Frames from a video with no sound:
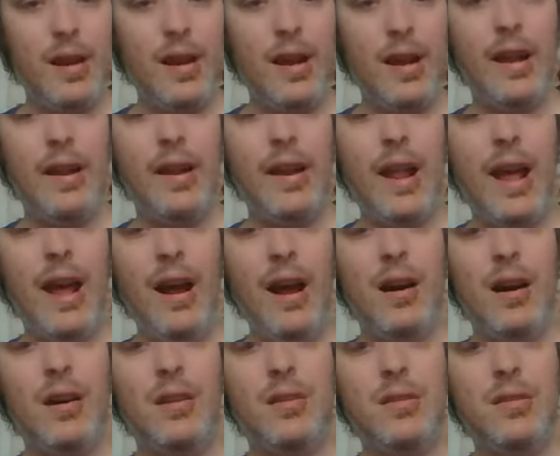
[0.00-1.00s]
And
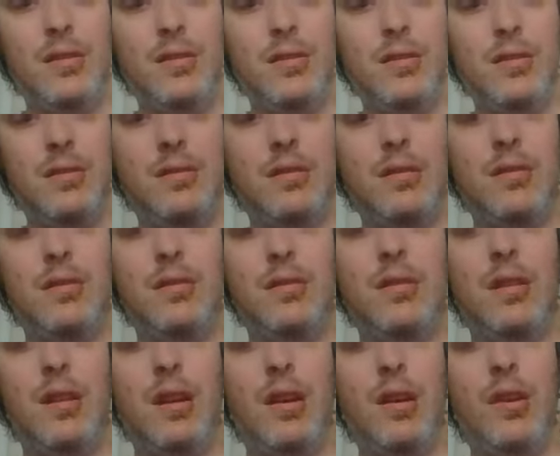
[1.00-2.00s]
now
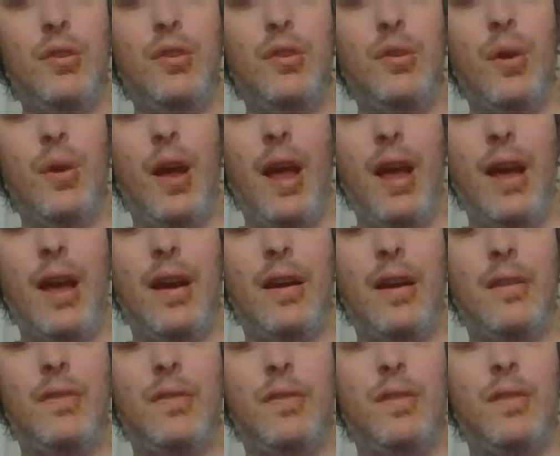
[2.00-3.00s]
you
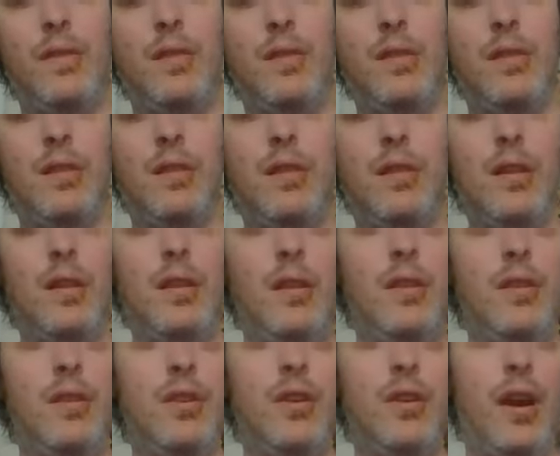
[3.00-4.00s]
have
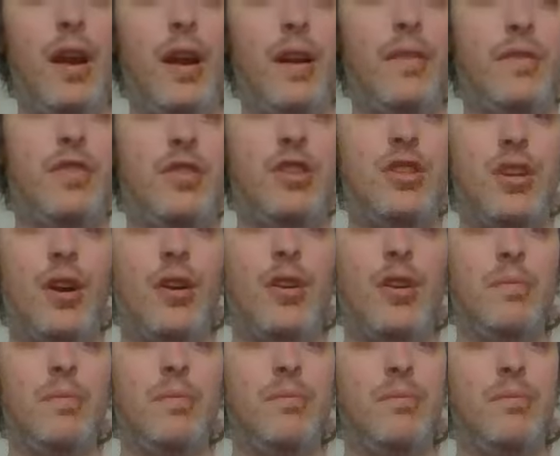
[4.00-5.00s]
your F
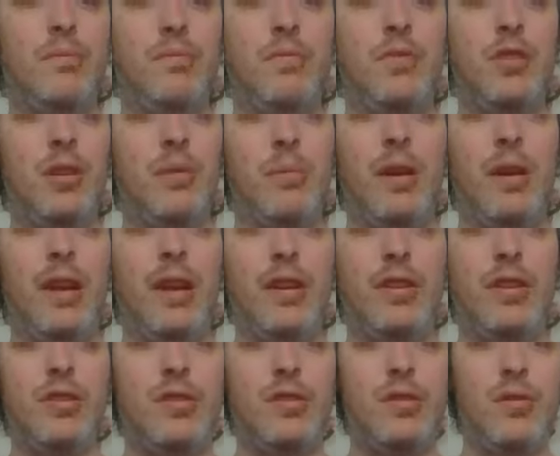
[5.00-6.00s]
sharp
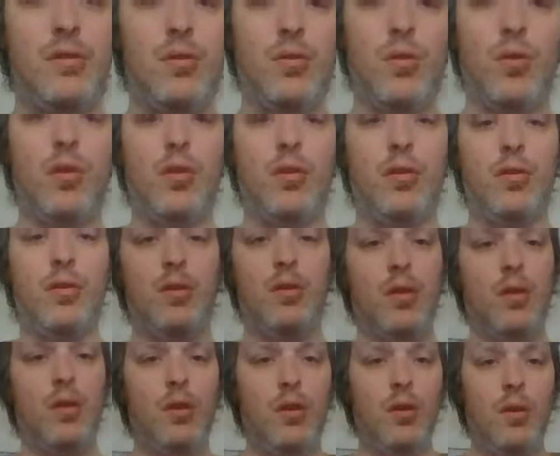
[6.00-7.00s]
diminished, or
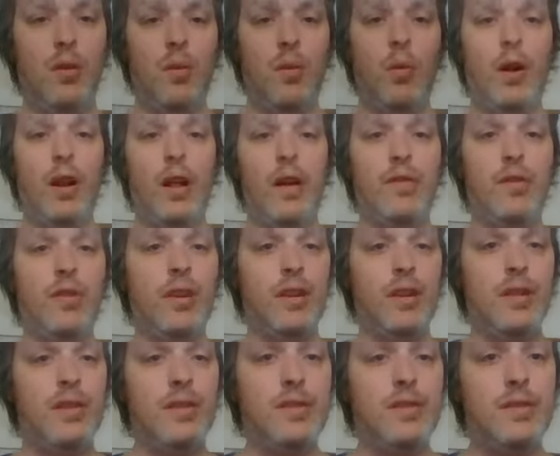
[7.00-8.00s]
whatever it
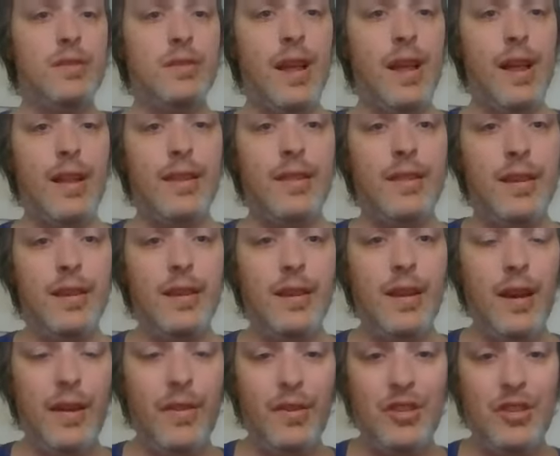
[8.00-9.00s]
is that
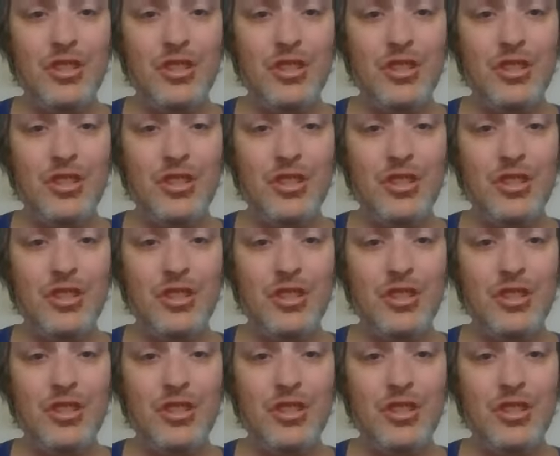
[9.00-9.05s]
the